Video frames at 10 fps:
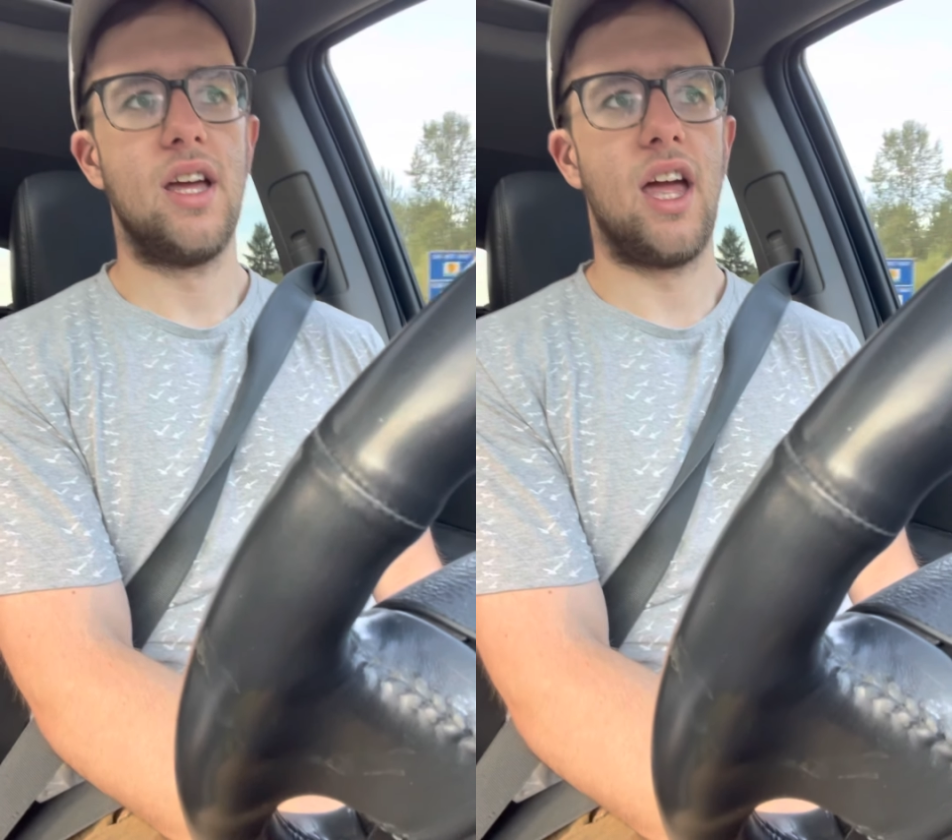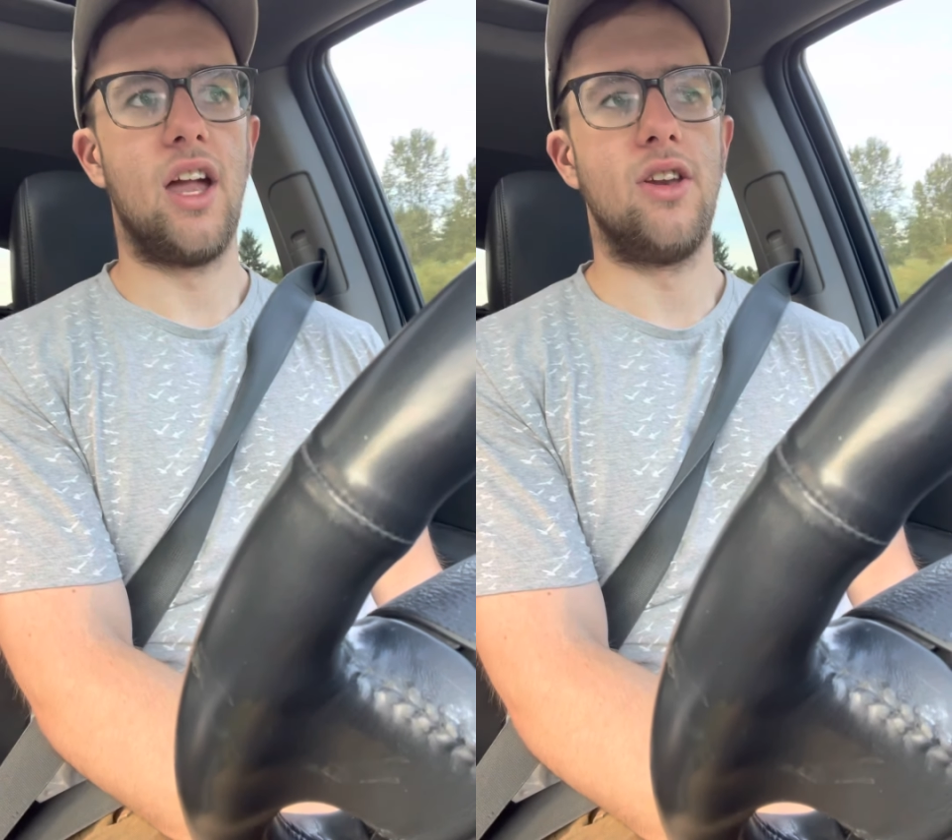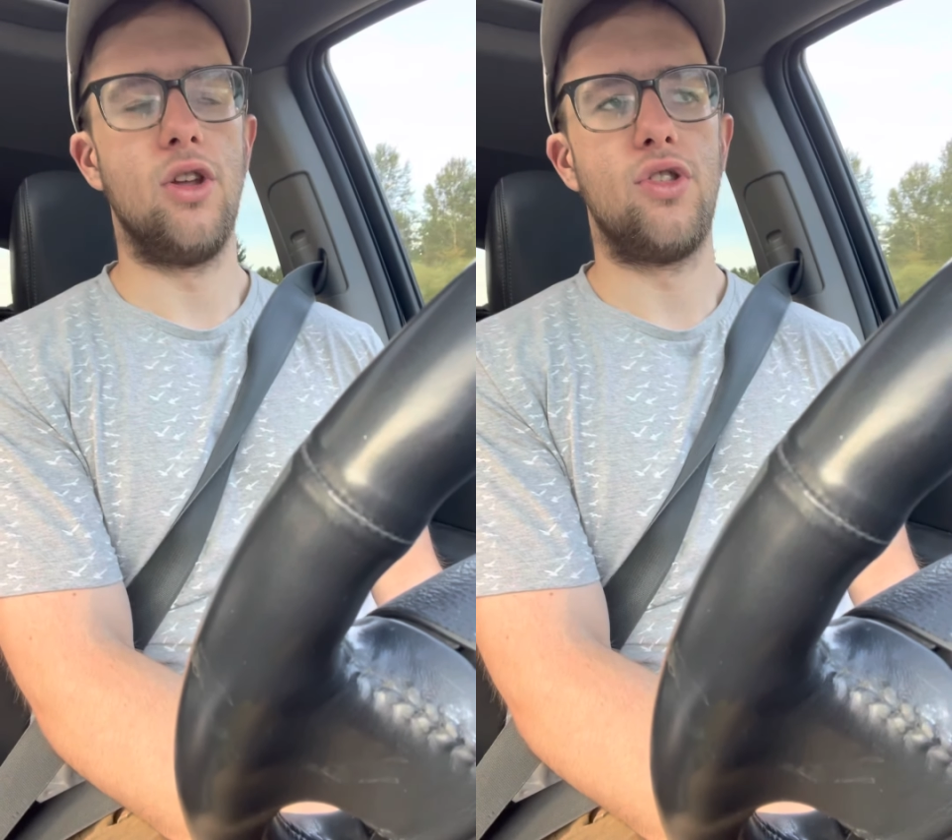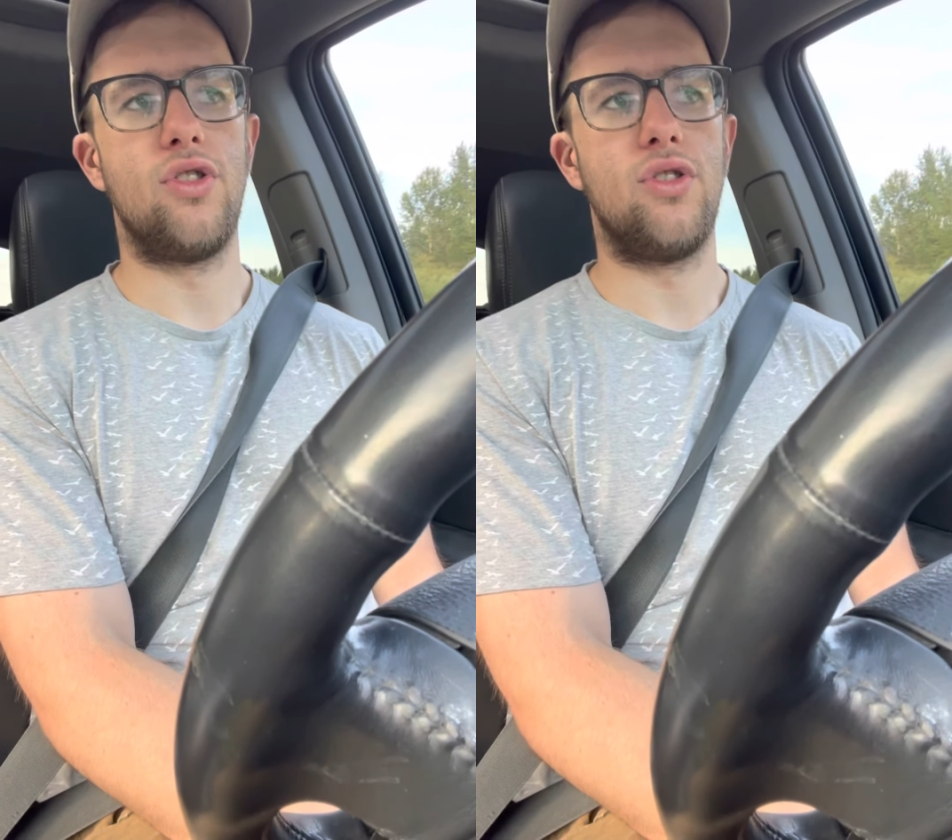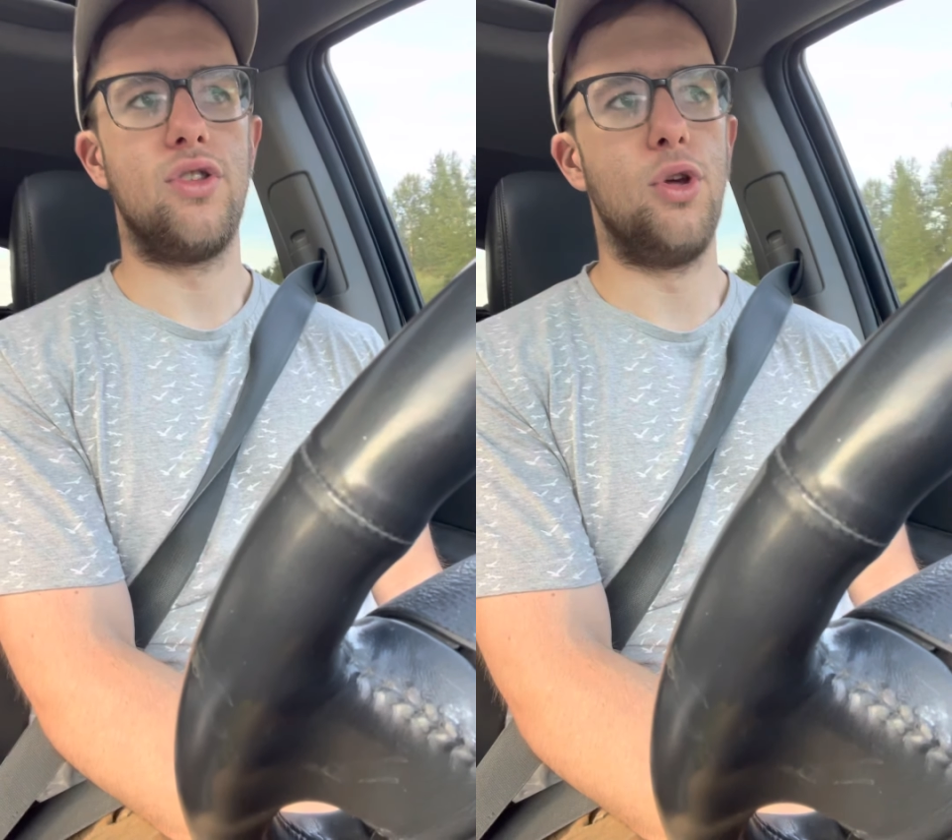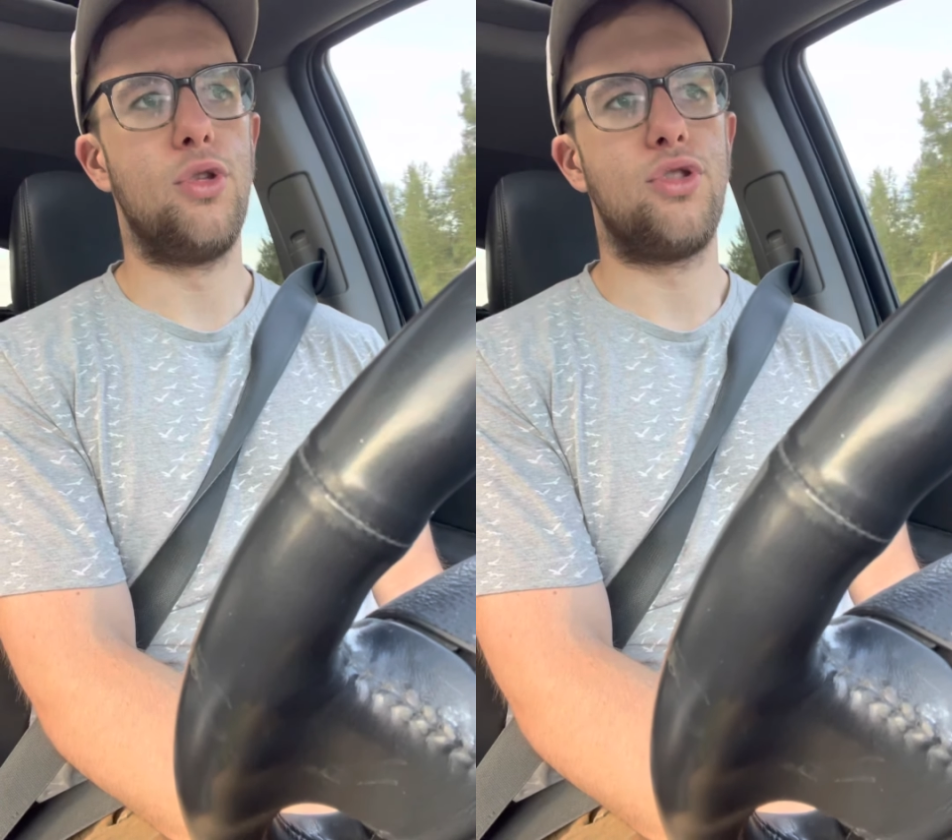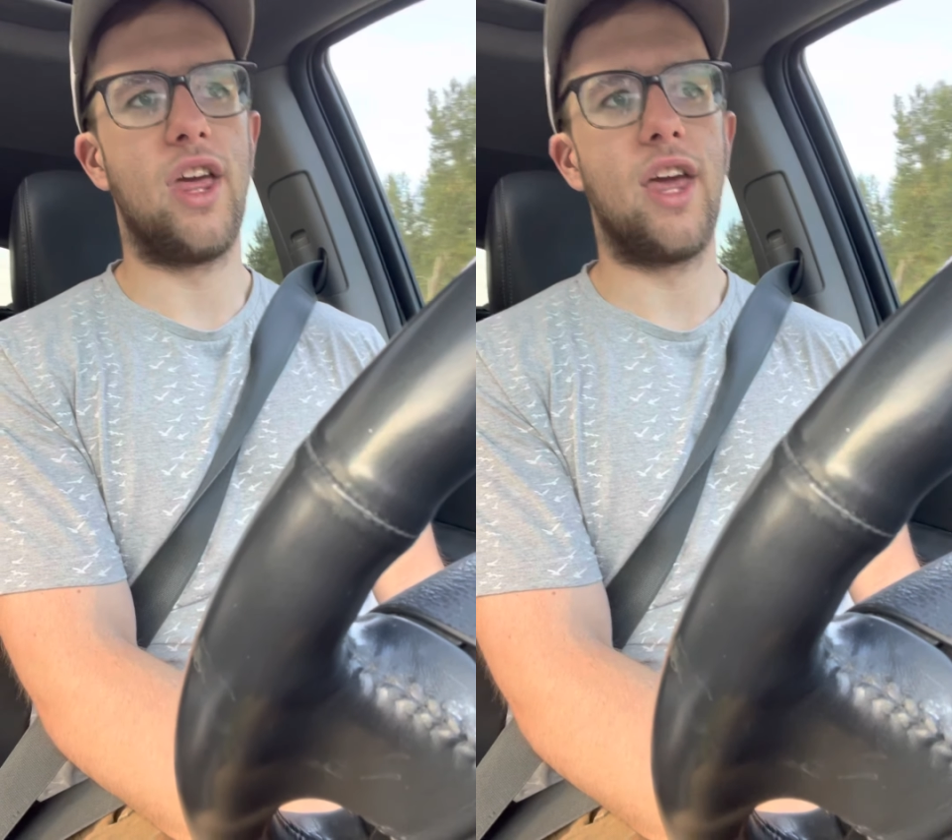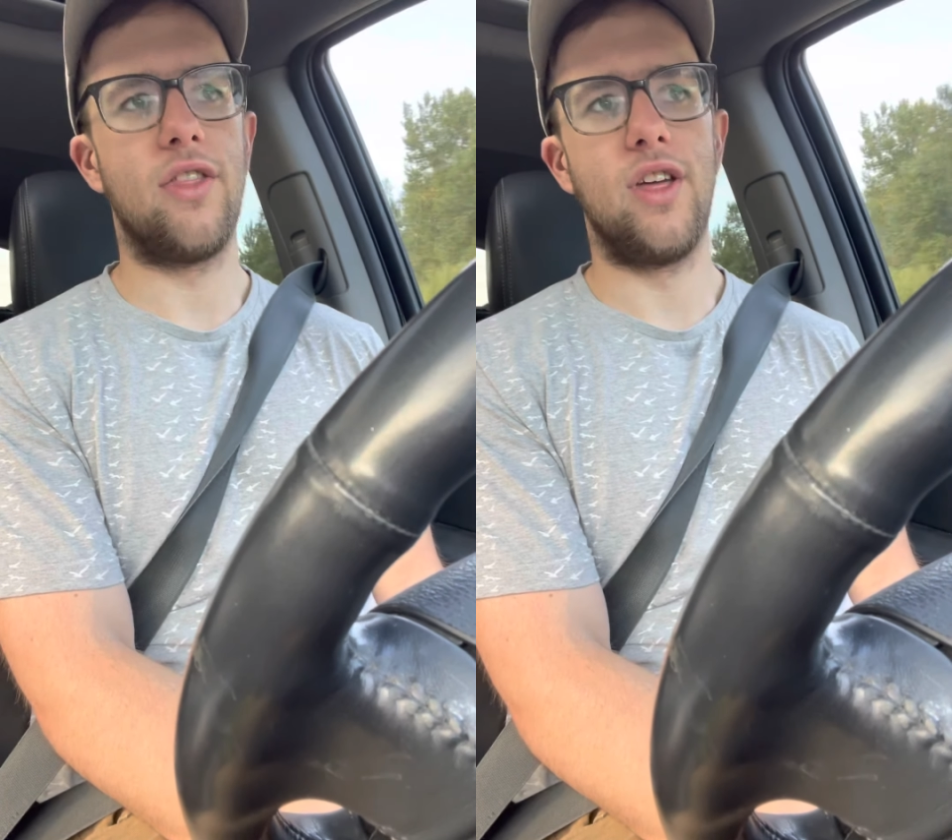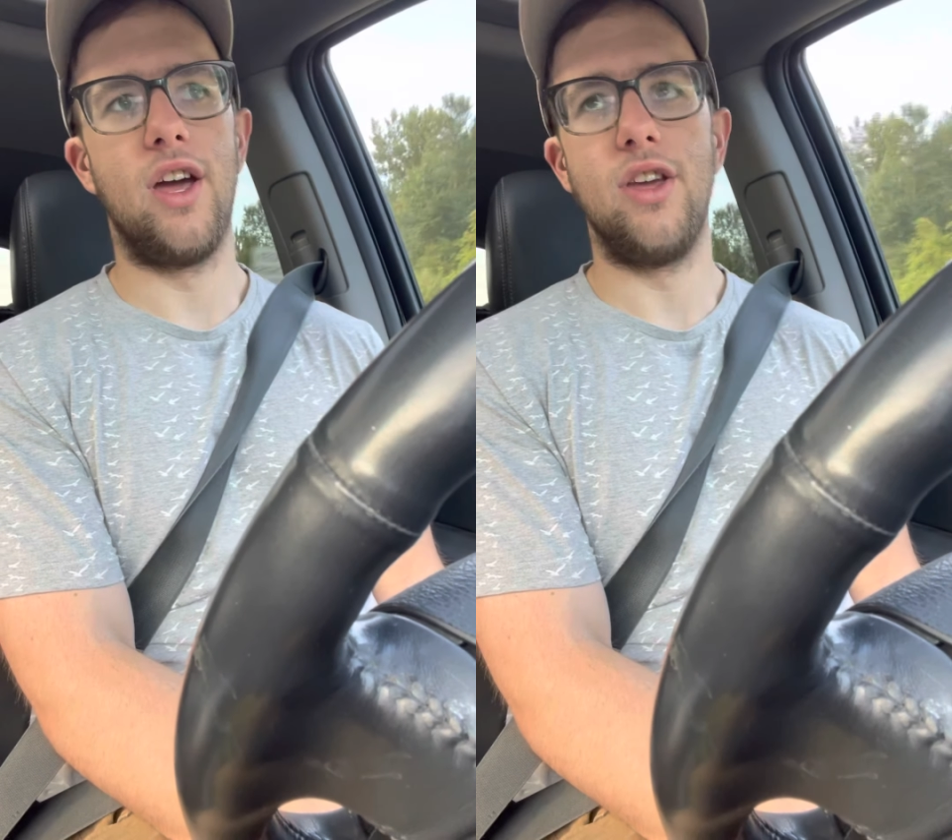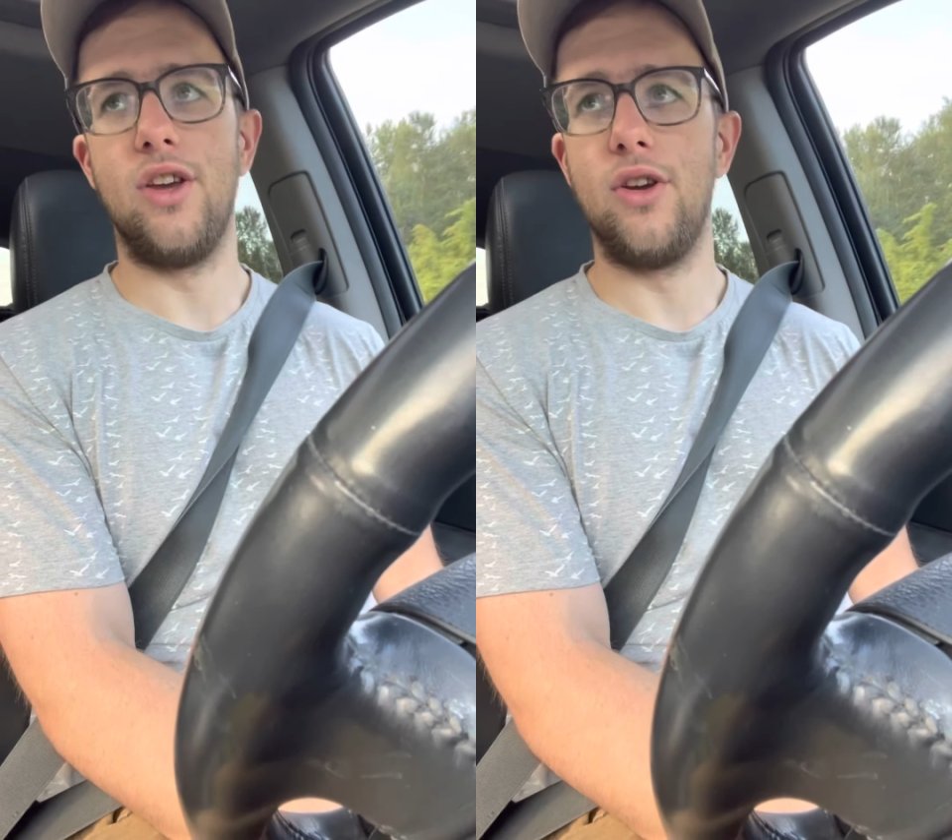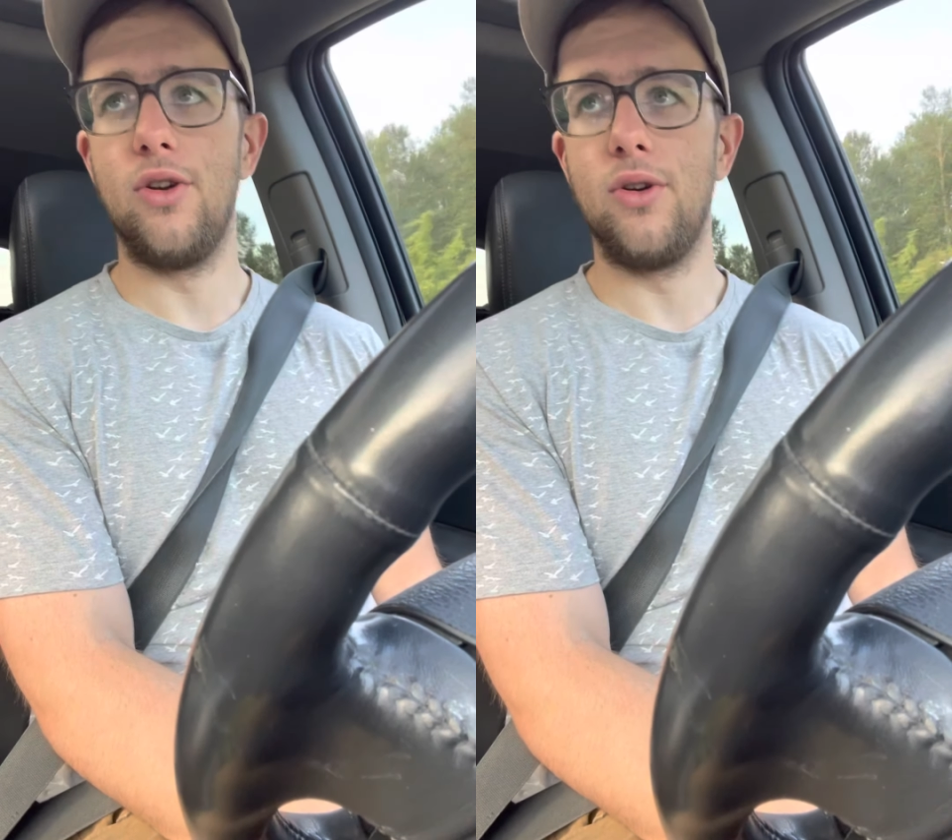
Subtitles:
and you think that you